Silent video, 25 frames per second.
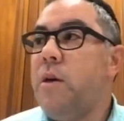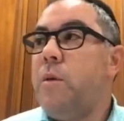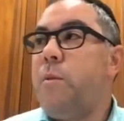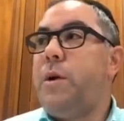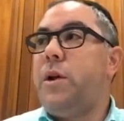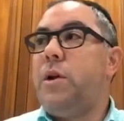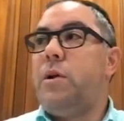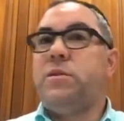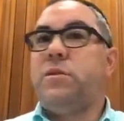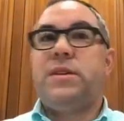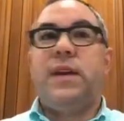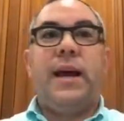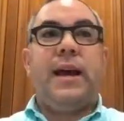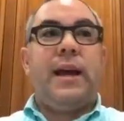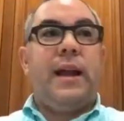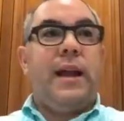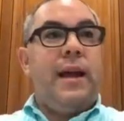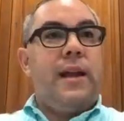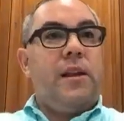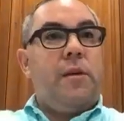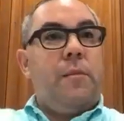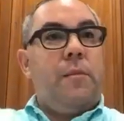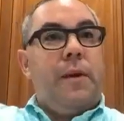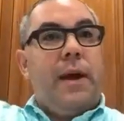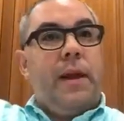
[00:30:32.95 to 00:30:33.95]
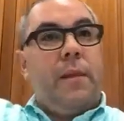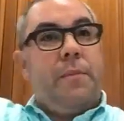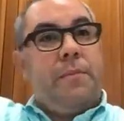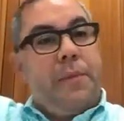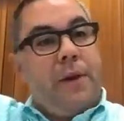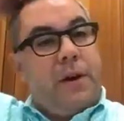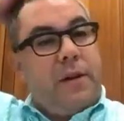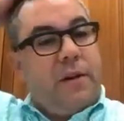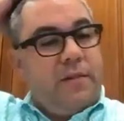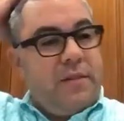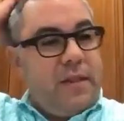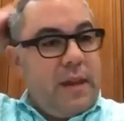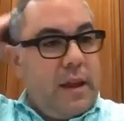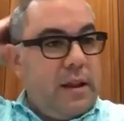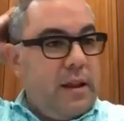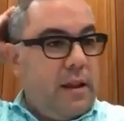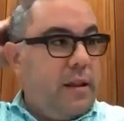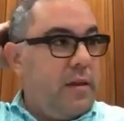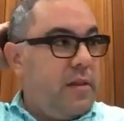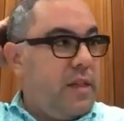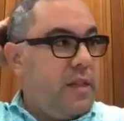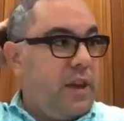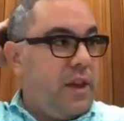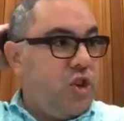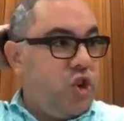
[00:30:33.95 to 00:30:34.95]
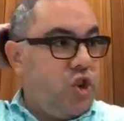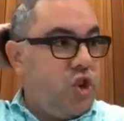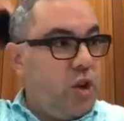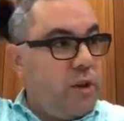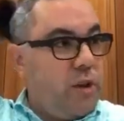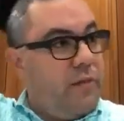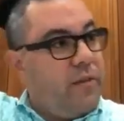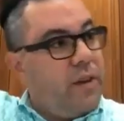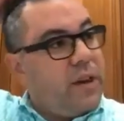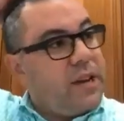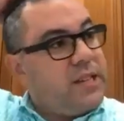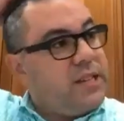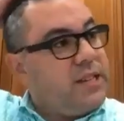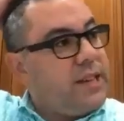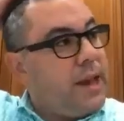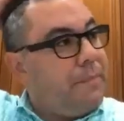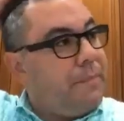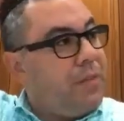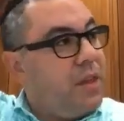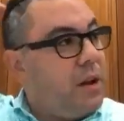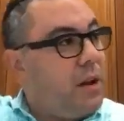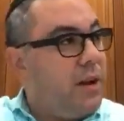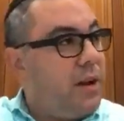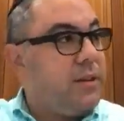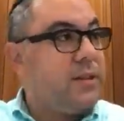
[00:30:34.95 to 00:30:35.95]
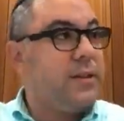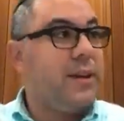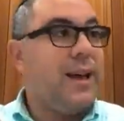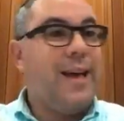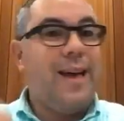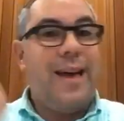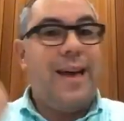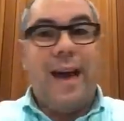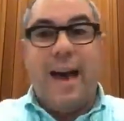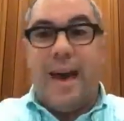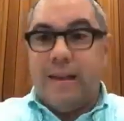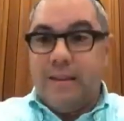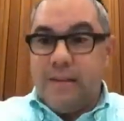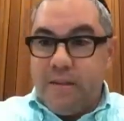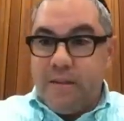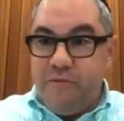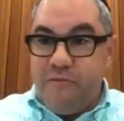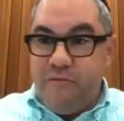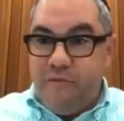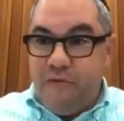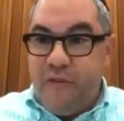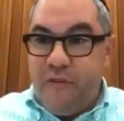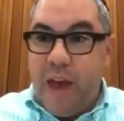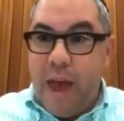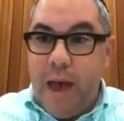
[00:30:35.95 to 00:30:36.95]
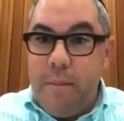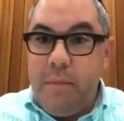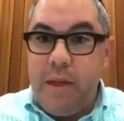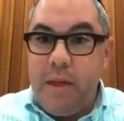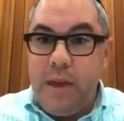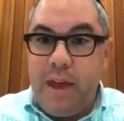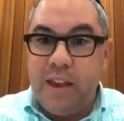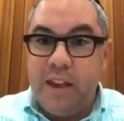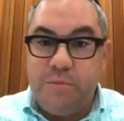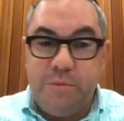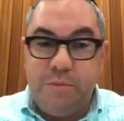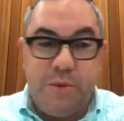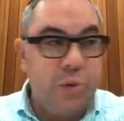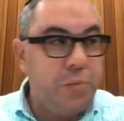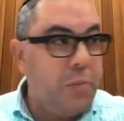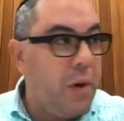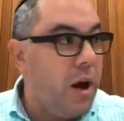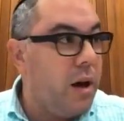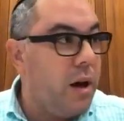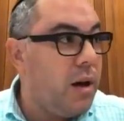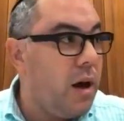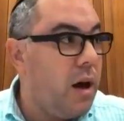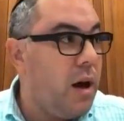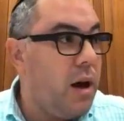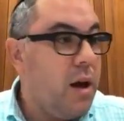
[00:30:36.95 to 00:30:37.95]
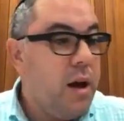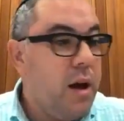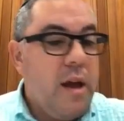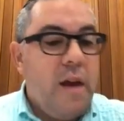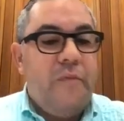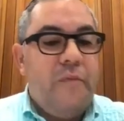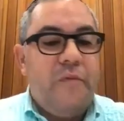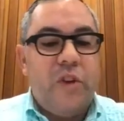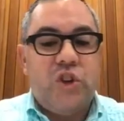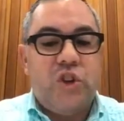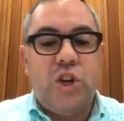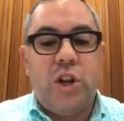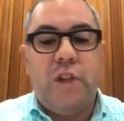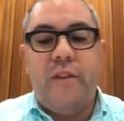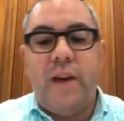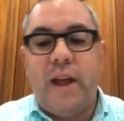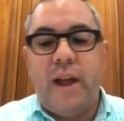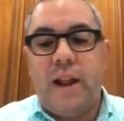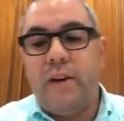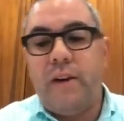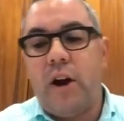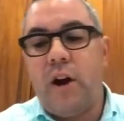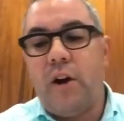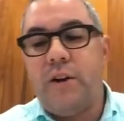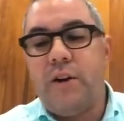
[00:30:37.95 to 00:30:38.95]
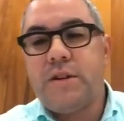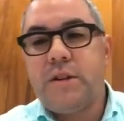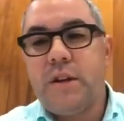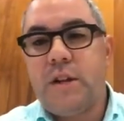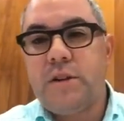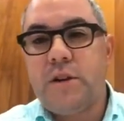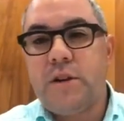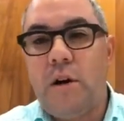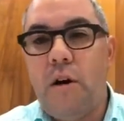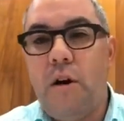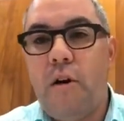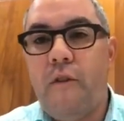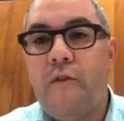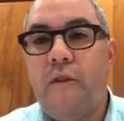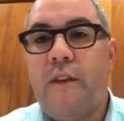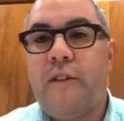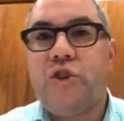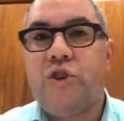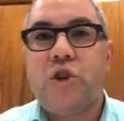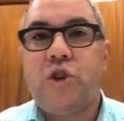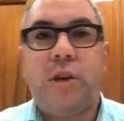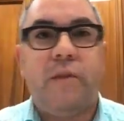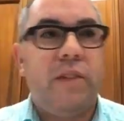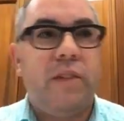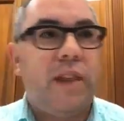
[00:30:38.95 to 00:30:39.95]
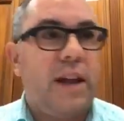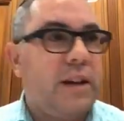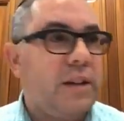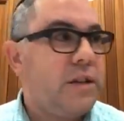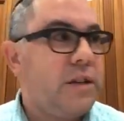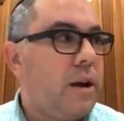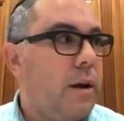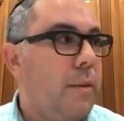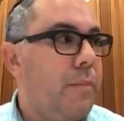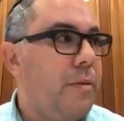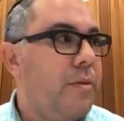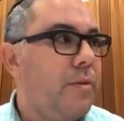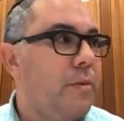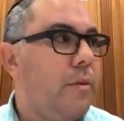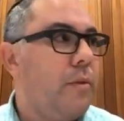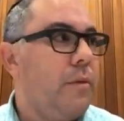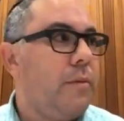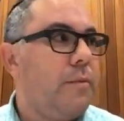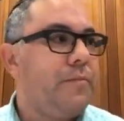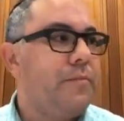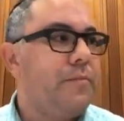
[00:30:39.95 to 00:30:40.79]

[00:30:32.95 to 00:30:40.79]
We don't take an Edomite because they should have accepted us as family, as mishpacha. They should have had our karetz hatov, and they should have let us come through.